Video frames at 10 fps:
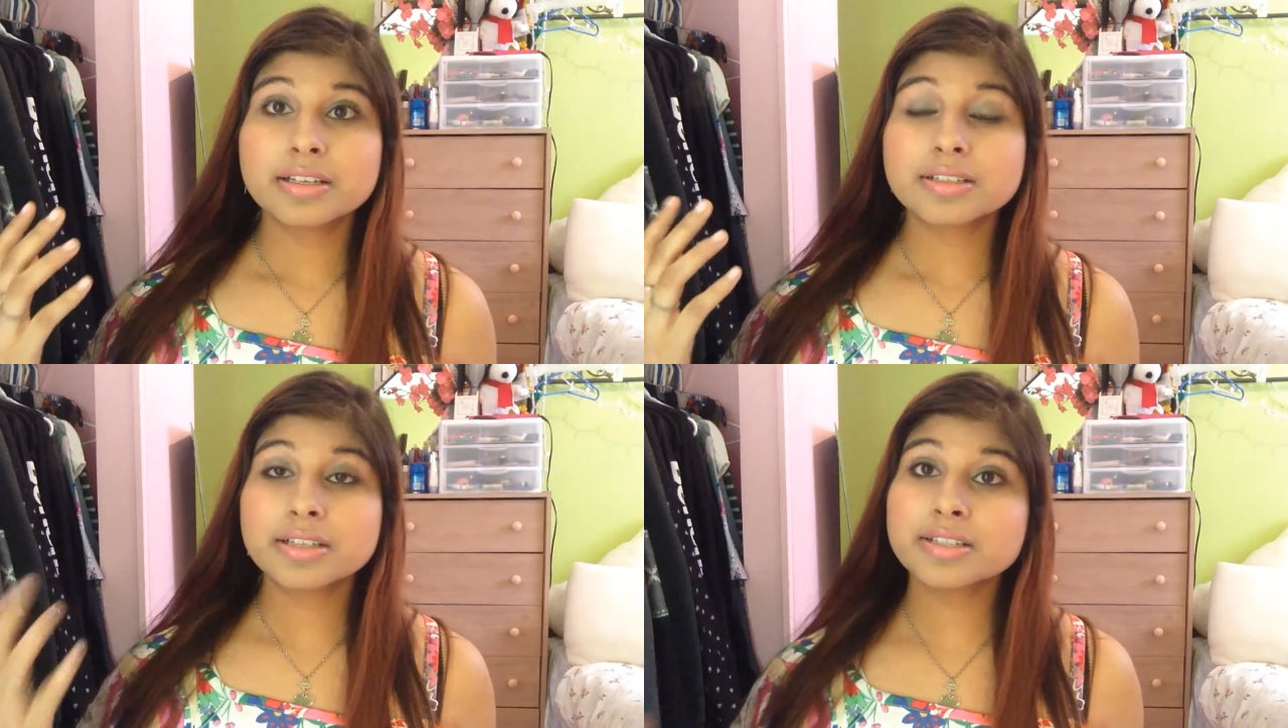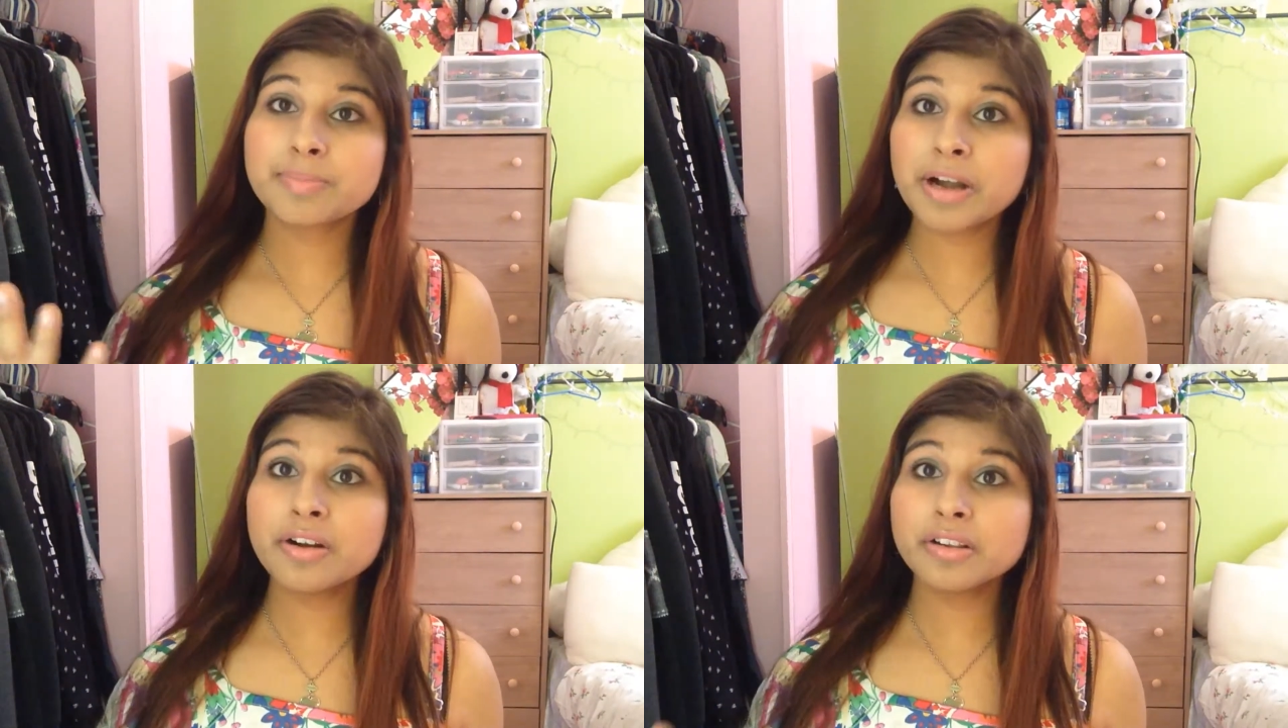Since
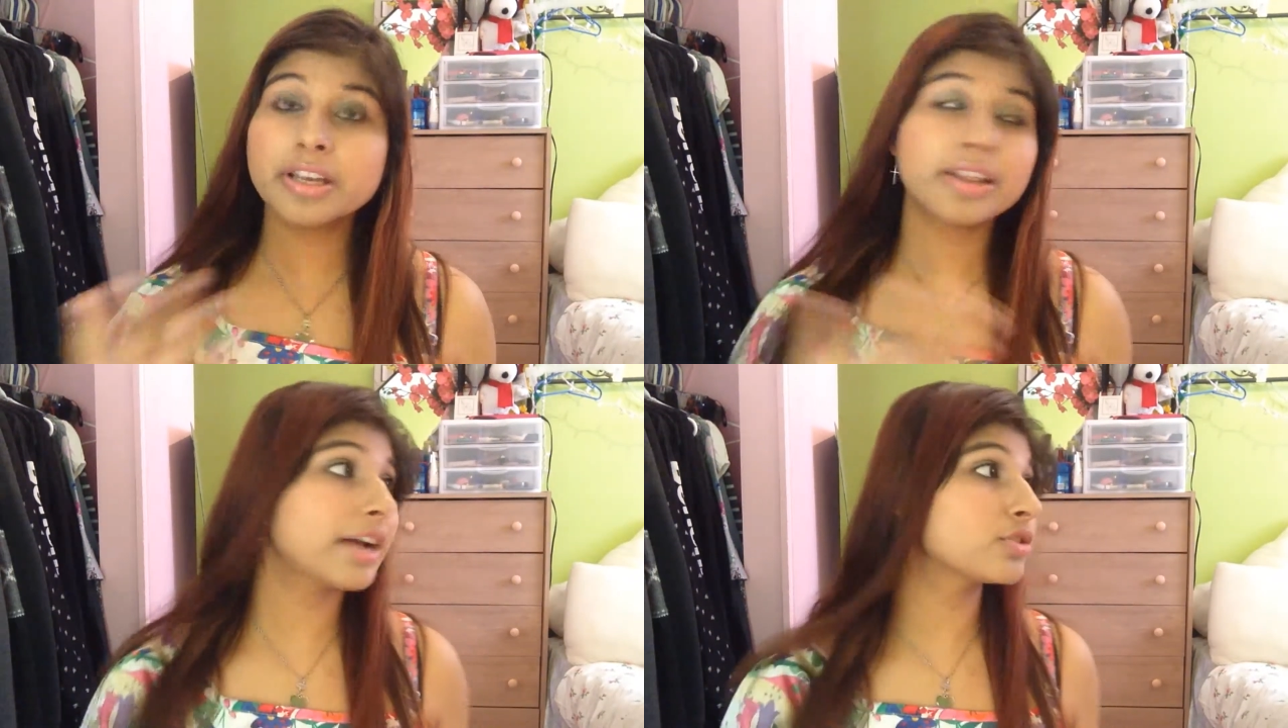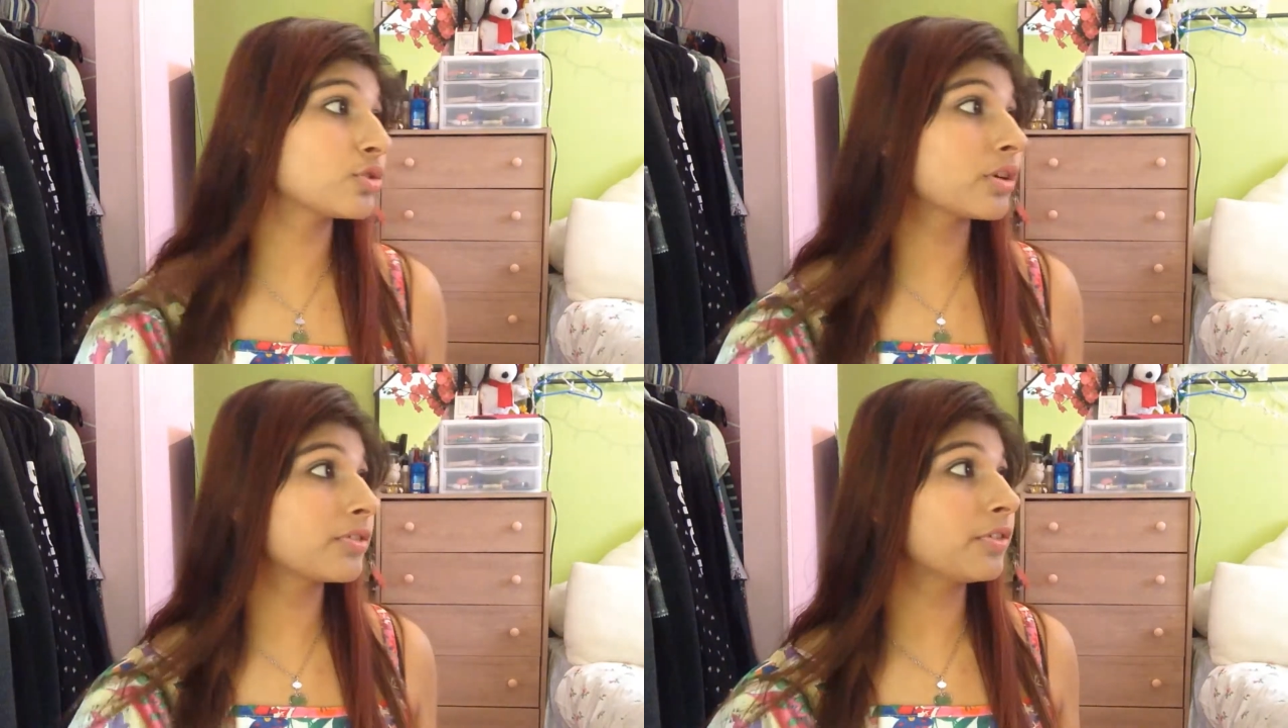apparently that
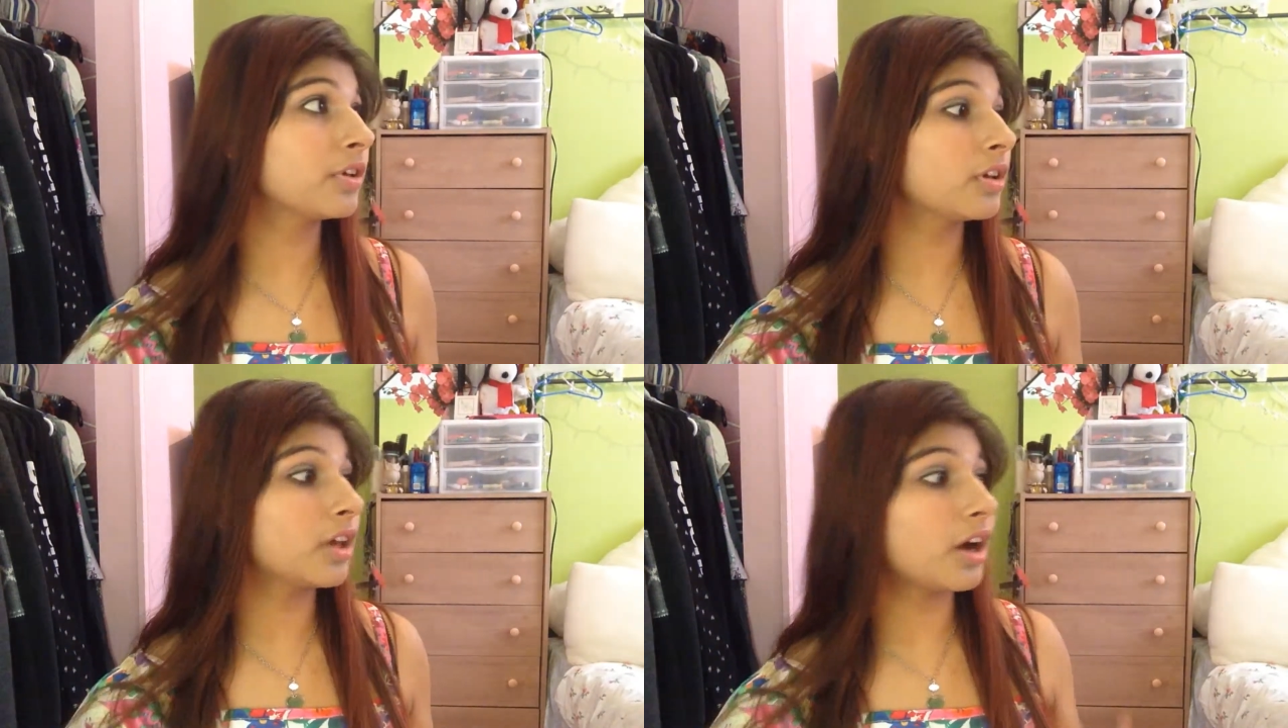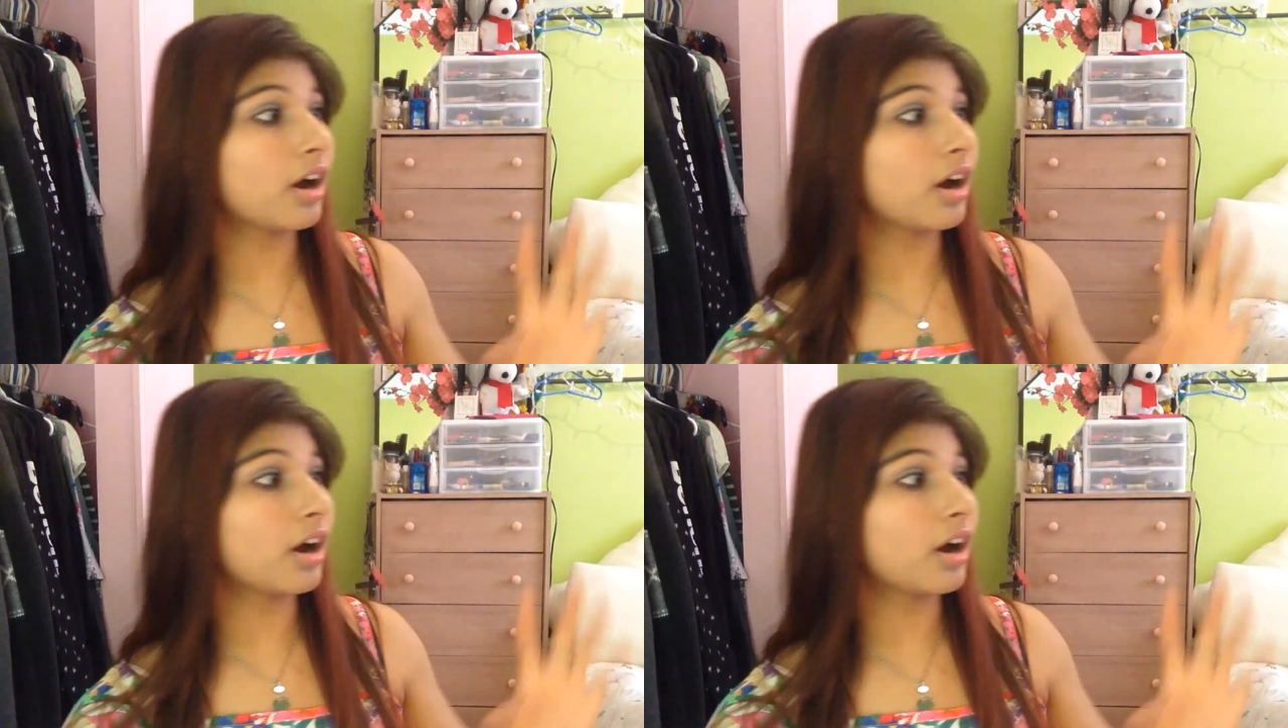drawer full,